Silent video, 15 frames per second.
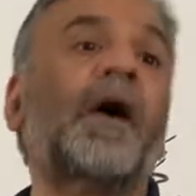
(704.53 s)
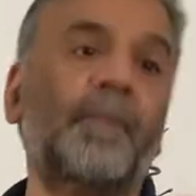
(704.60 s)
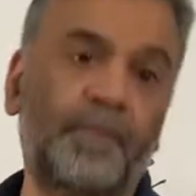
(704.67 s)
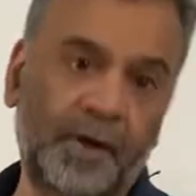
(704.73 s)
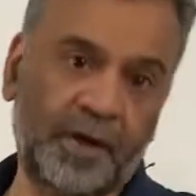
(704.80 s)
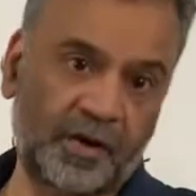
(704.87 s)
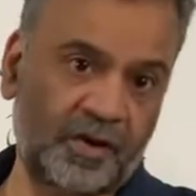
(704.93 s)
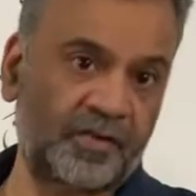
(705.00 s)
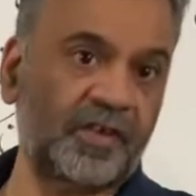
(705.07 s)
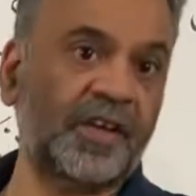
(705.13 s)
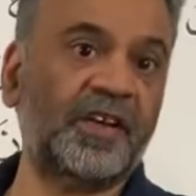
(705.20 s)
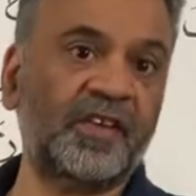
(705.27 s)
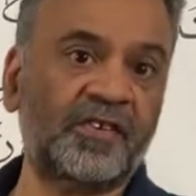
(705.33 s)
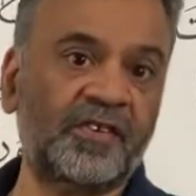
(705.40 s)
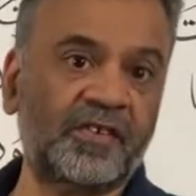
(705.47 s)
Because
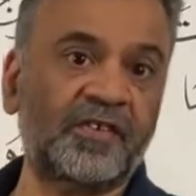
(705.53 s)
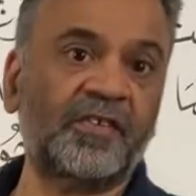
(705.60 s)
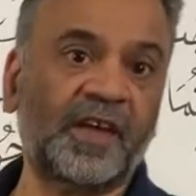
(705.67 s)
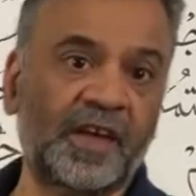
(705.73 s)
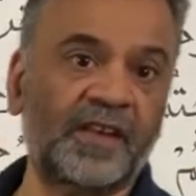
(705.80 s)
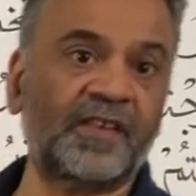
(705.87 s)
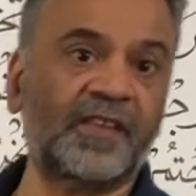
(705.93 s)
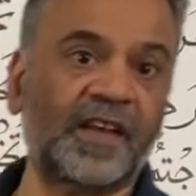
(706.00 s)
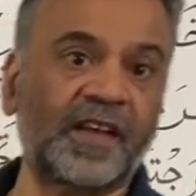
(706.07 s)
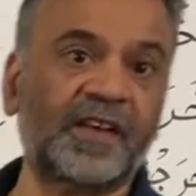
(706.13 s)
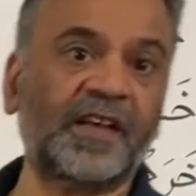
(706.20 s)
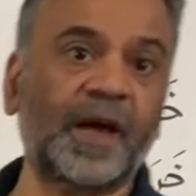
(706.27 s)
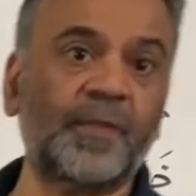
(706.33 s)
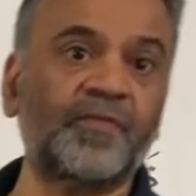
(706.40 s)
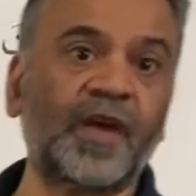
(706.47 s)
it
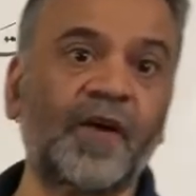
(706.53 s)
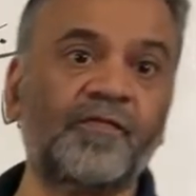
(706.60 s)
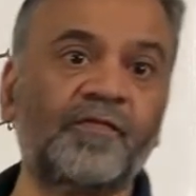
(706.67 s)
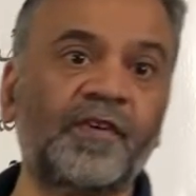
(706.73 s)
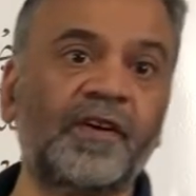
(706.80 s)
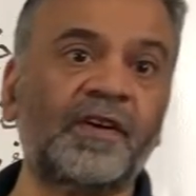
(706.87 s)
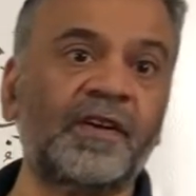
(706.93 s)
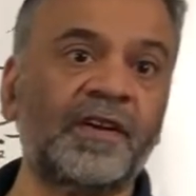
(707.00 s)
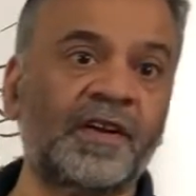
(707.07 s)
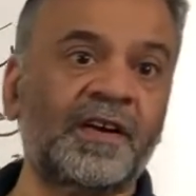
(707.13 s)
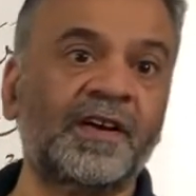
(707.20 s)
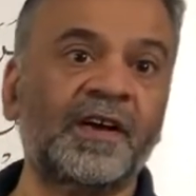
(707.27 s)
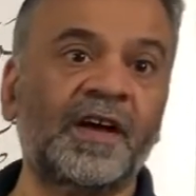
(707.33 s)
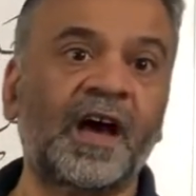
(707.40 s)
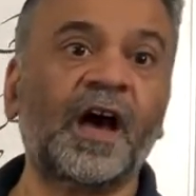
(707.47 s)
comes after
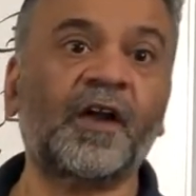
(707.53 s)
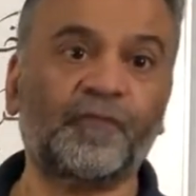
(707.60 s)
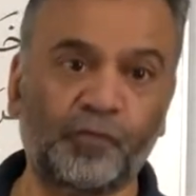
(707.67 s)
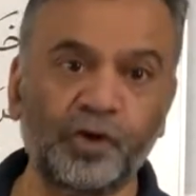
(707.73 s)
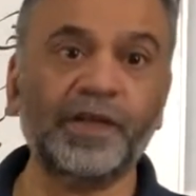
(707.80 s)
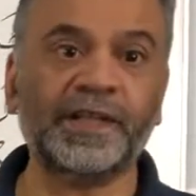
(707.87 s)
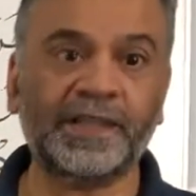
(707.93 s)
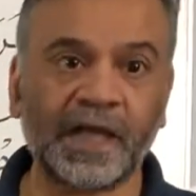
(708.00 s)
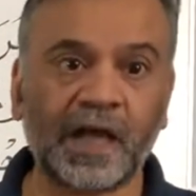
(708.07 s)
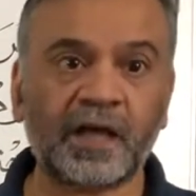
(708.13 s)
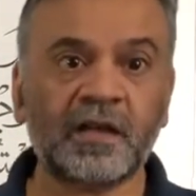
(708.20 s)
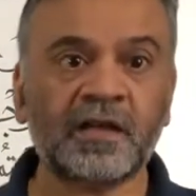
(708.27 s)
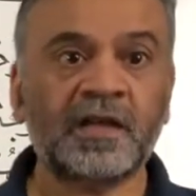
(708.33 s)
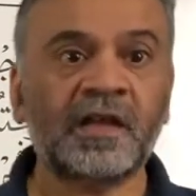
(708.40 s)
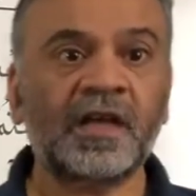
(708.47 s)
harfu nida,
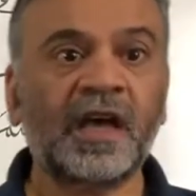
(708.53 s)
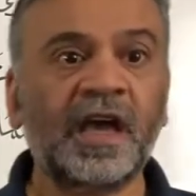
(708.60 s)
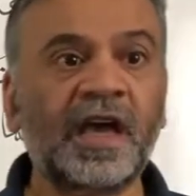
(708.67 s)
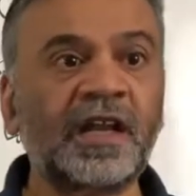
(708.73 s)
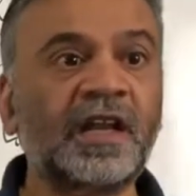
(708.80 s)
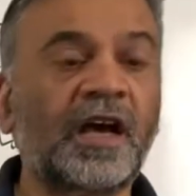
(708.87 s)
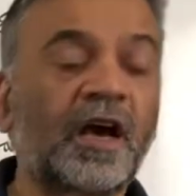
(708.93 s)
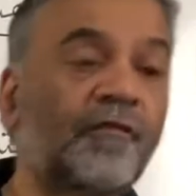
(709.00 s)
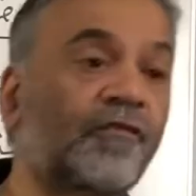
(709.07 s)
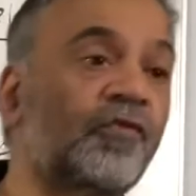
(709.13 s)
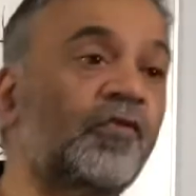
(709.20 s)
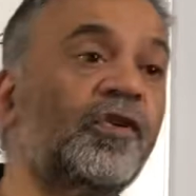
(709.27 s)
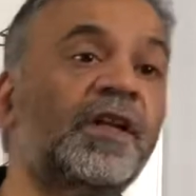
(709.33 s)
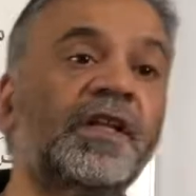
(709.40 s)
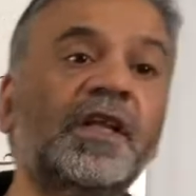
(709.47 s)
and
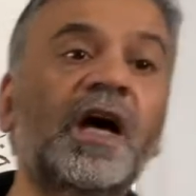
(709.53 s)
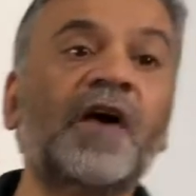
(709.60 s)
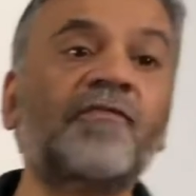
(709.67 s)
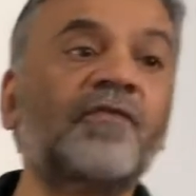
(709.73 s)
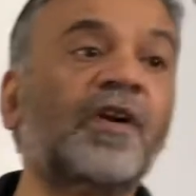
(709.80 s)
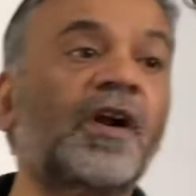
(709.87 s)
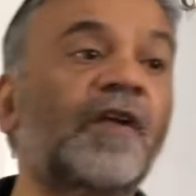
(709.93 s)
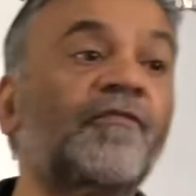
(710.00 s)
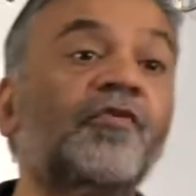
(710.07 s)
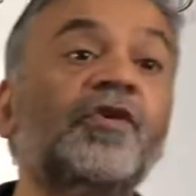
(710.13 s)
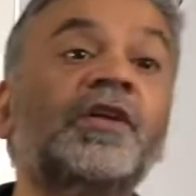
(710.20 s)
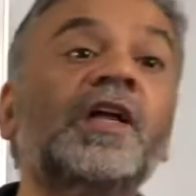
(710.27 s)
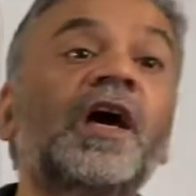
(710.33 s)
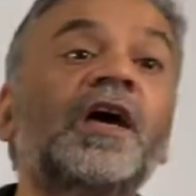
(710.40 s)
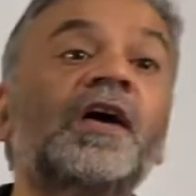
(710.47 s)
harfu nida, after harfu
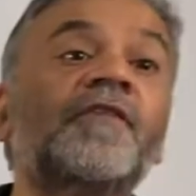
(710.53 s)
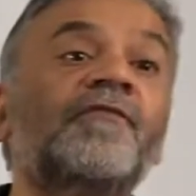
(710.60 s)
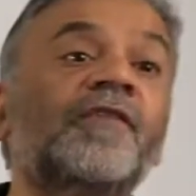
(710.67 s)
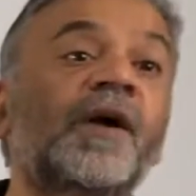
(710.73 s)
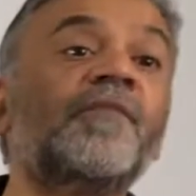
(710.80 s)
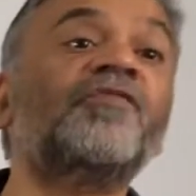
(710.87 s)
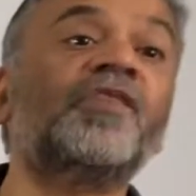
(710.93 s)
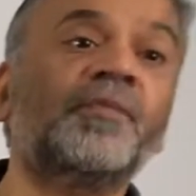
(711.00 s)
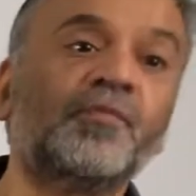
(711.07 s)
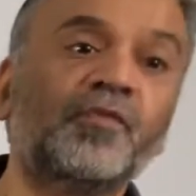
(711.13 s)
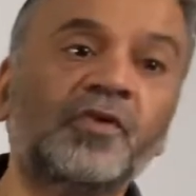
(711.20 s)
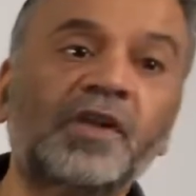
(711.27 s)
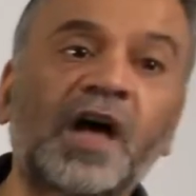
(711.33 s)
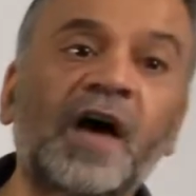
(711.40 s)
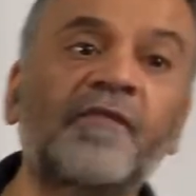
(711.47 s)
nida, if comes the
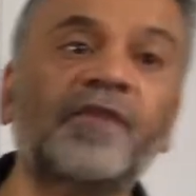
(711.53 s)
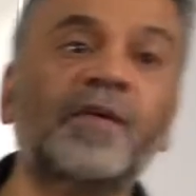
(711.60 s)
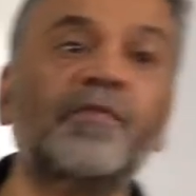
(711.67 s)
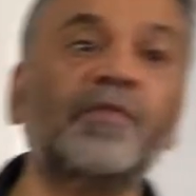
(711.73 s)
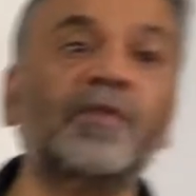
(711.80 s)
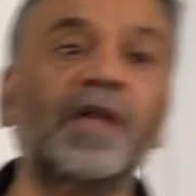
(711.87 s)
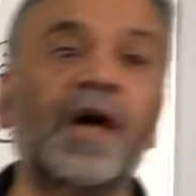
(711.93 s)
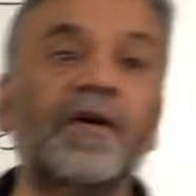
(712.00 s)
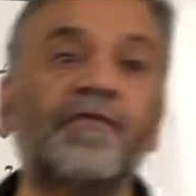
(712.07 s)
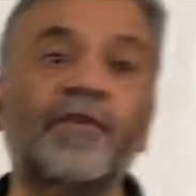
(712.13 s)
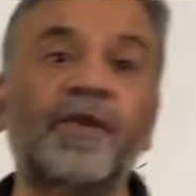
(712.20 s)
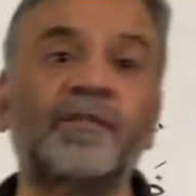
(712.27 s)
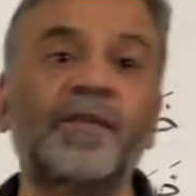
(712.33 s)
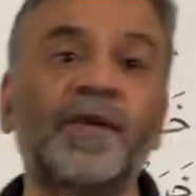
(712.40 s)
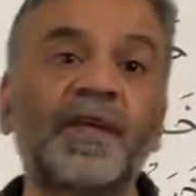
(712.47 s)
mudaf
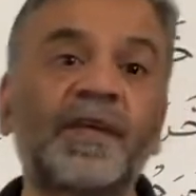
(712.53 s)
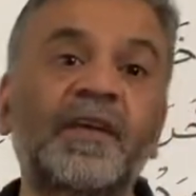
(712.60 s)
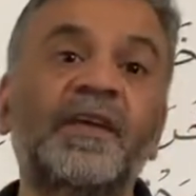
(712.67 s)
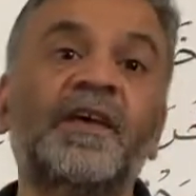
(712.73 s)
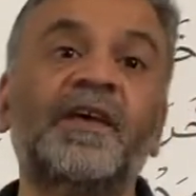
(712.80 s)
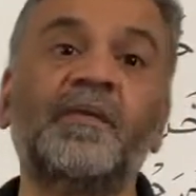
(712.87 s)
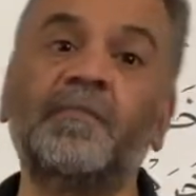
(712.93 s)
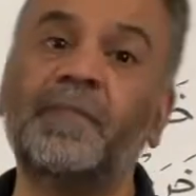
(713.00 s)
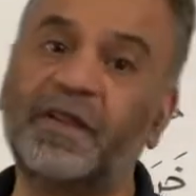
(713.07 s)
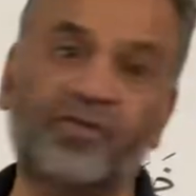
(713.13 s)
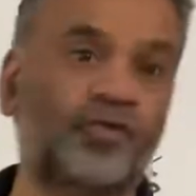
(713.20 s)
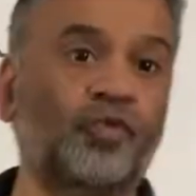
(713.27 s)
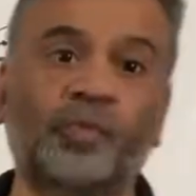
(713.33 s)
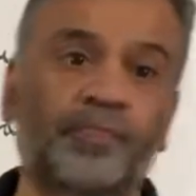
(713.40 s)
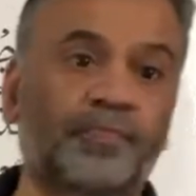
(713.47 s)
will be mansub.